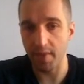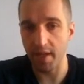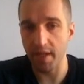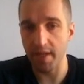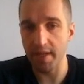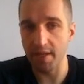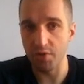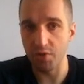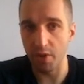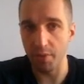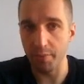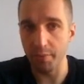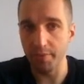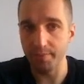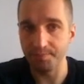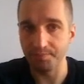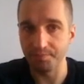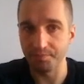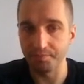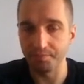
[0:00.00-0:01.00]
airdrop
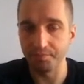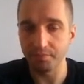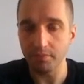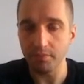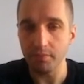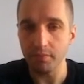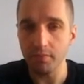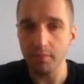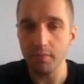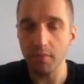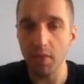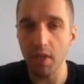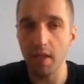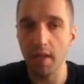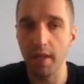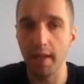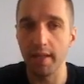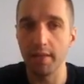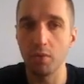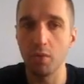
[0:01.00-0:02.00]

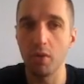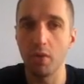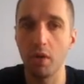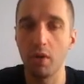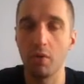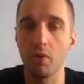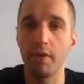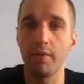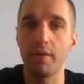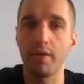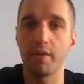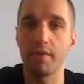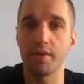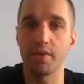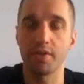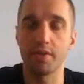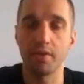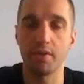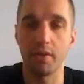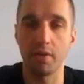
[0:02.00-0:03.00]
and who, whoever
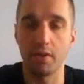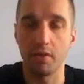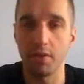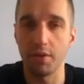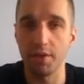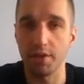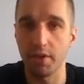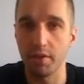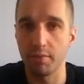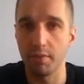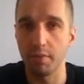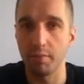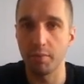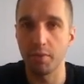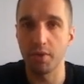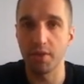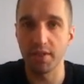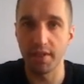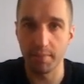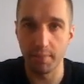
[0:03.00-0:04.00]
was uh, holding uh,
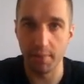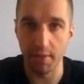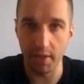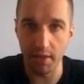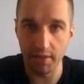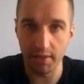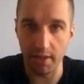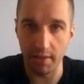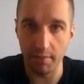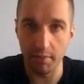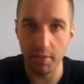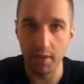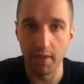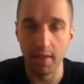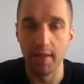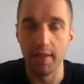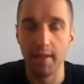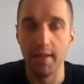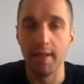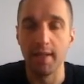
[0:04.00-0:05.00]
Bored Ape Yacht Club
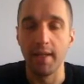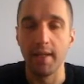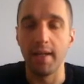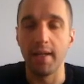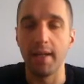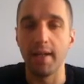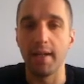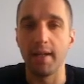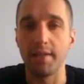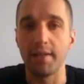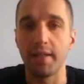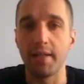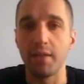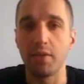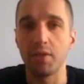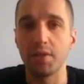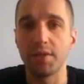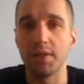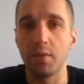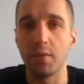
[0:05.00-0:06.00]
uh, they
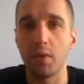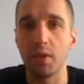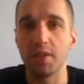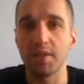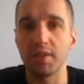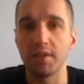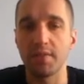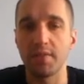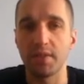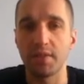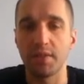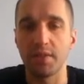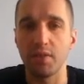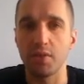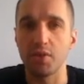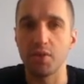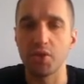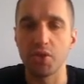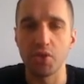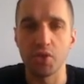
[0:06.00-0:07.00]
got rewarded with
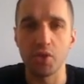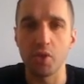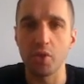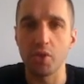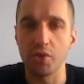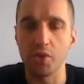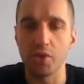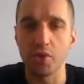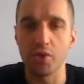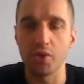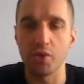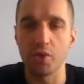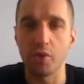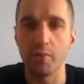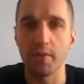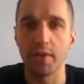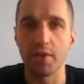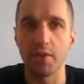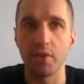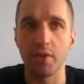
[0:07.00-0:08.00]
so so so
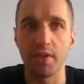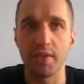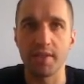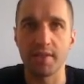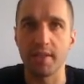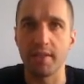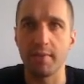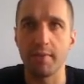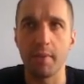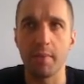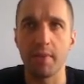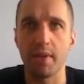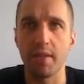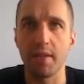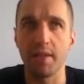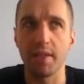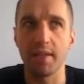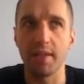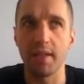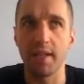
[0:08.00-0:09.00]
many tokens i remember i
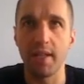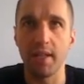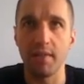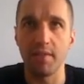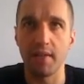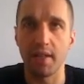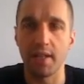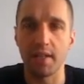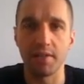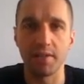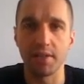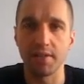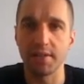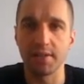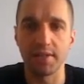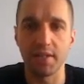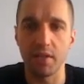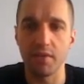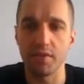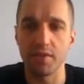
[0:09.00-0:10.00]
think they gave like
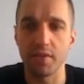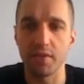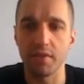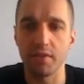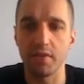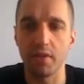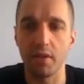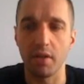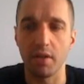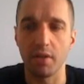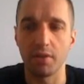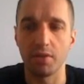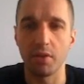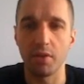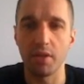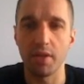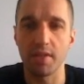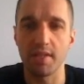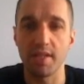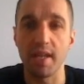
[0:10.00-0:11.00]
30000 uh,
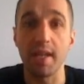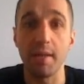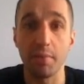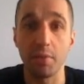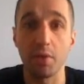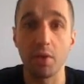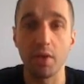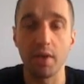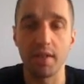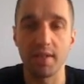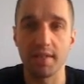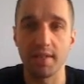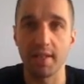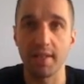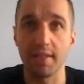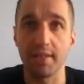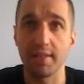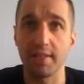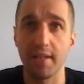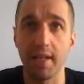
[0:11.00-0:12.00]
tokens ape tokens
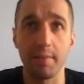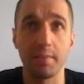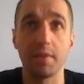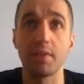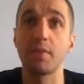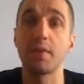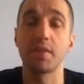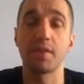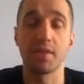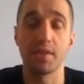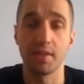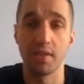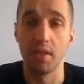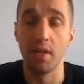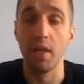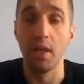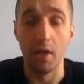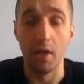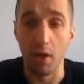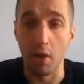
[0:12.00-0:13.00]
at the time it was
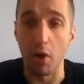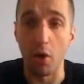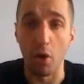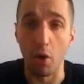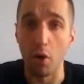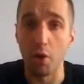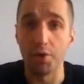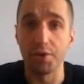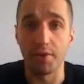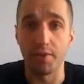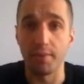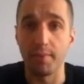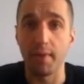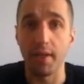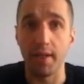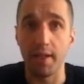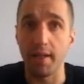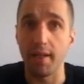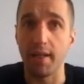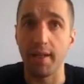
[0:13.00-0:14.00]
a lot of
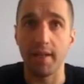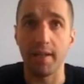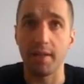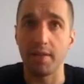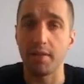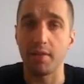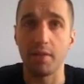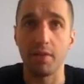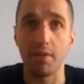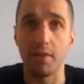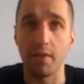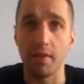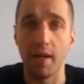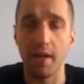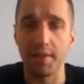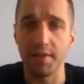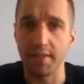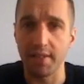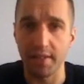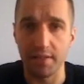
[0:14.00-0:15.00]
money like i don't know
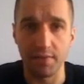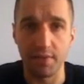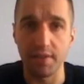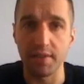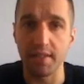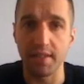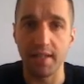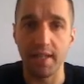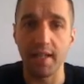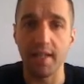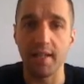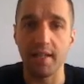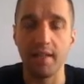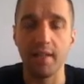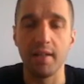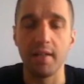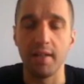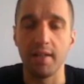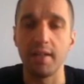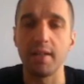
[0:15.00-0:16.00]
120k
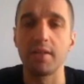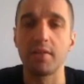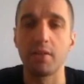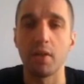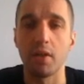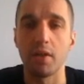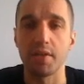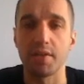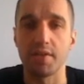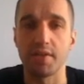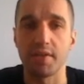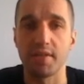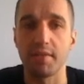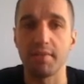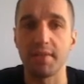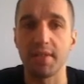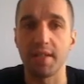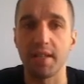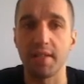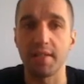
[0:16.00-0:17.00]
in dollars or
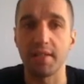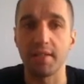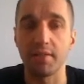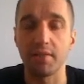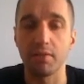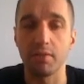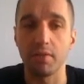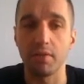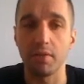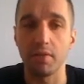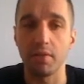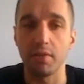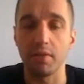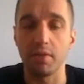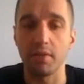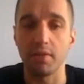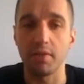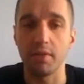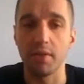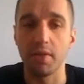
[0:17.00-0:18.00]
something like that
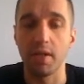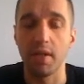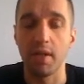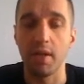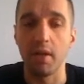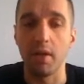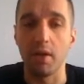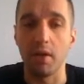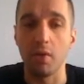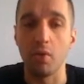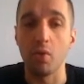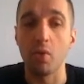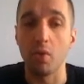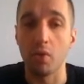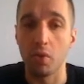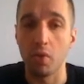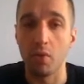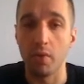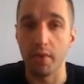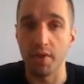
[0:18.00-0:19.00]
uh, uh who,
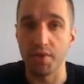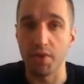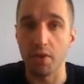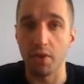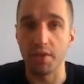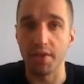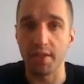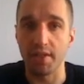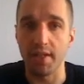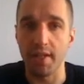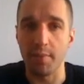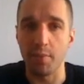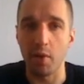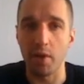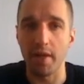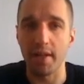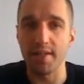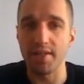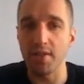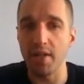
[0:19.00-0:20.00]
who was holding the ape
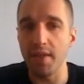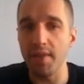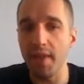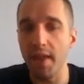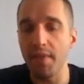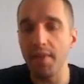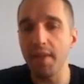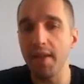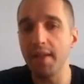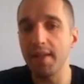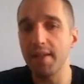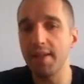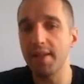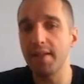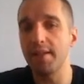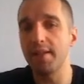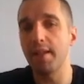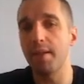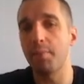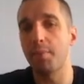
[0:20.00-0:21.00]
coin so i think they, they are